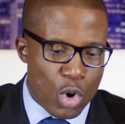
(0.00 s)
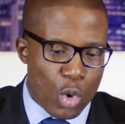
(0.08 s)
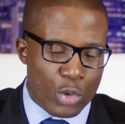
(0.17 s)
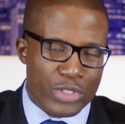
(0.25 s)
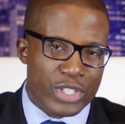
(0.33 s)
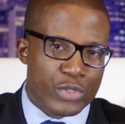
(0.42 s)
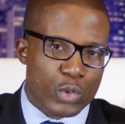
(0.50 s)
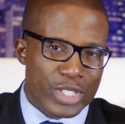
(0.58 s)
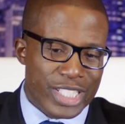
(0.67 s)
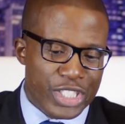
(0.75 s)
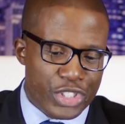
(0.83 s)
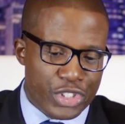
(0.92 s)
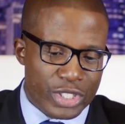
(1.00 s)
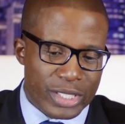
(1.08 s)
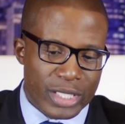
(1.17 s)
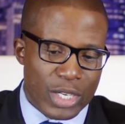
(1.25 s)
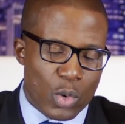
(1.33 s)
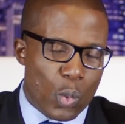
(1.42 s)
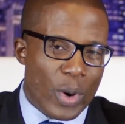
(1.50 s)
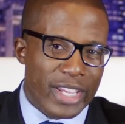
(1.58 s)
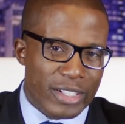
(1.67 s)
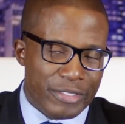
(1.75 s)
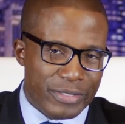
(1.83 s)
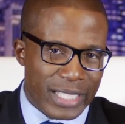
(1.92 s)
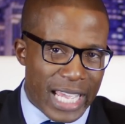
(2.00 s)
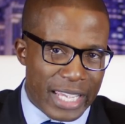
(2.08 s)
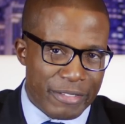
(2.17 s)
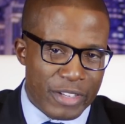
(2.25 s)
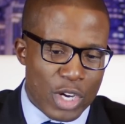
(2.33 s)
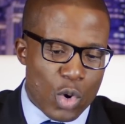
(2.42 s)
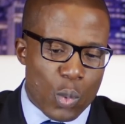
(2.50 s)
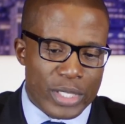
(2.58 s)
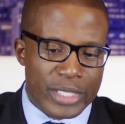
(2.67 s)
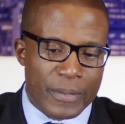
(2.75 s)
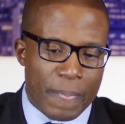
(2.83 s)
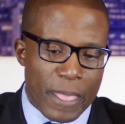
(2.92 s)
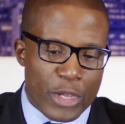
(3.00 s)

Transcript: or this Rhodesian way of life was